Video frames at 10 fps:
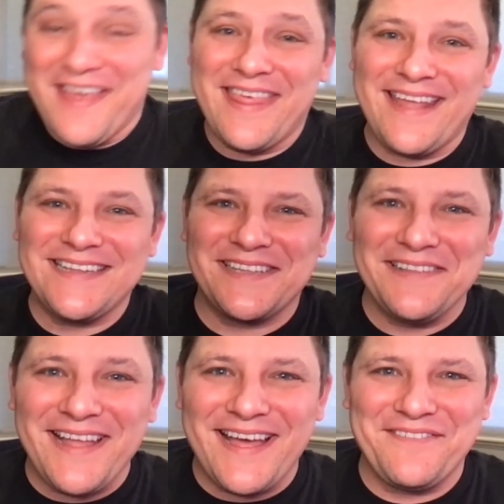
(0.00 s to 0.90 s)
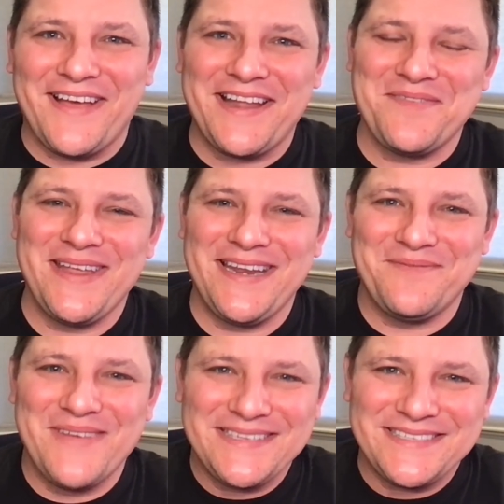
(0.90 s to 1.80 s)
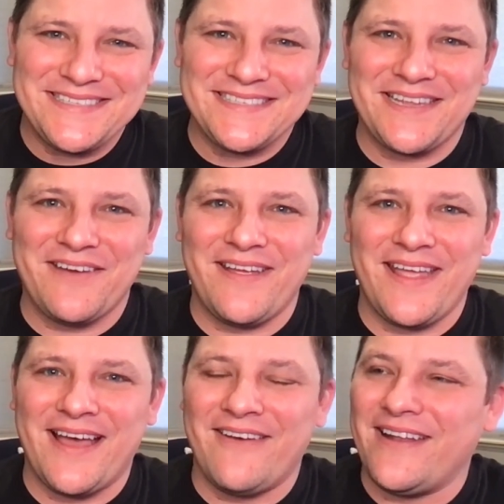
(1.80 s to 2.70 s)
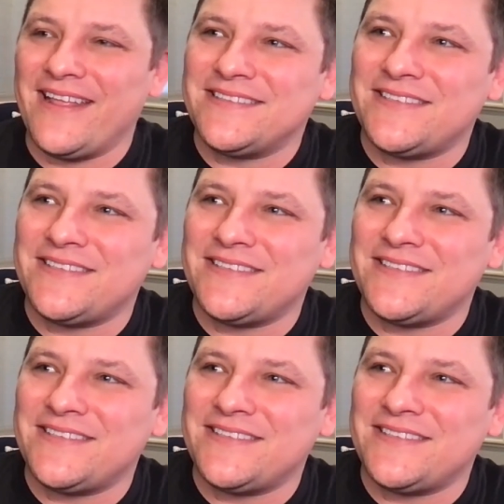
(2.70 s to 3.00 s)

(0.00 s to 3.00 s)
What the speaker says: That is a lot of automated messages going out. And